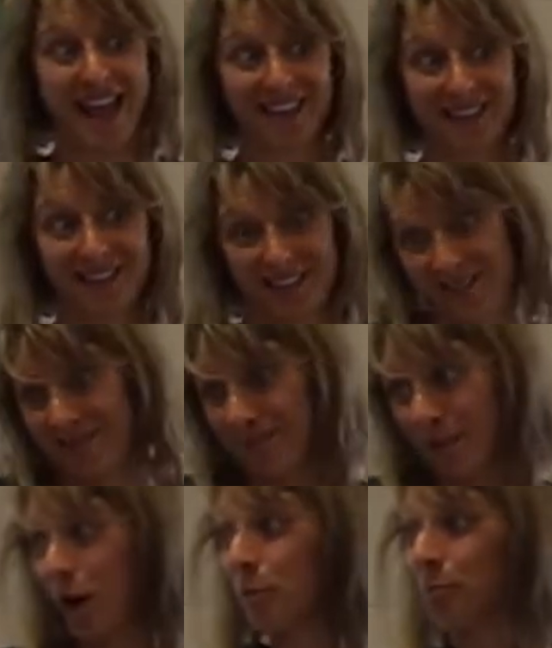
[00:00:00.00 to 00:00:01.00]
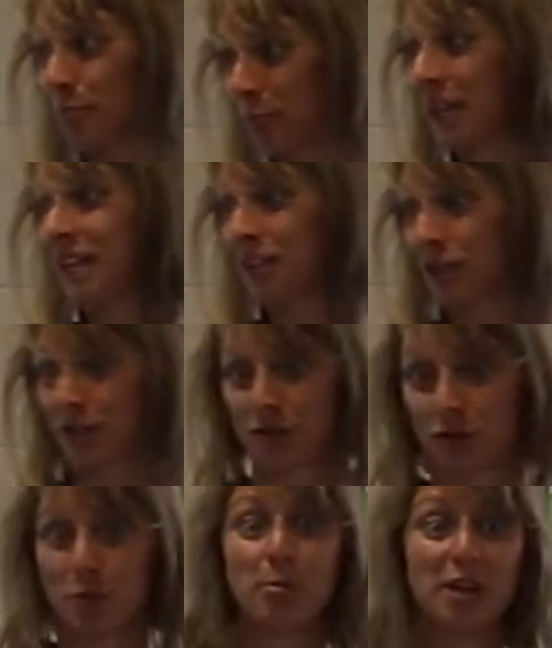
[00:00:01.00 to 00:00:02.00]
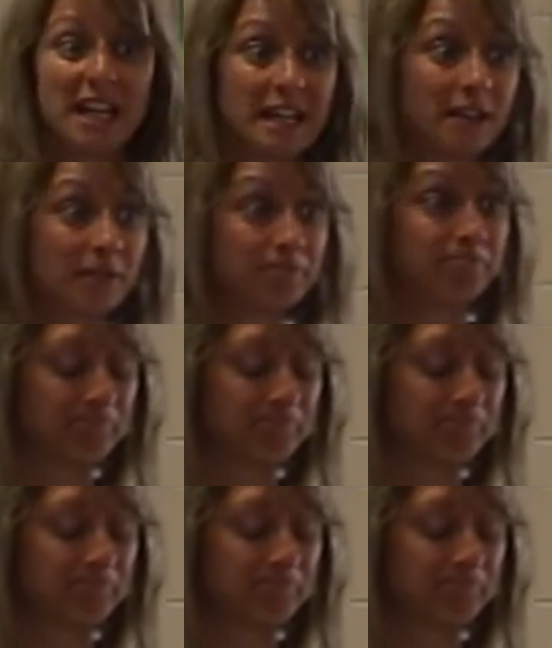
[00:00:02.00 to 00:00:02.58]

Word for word: and a place to breed.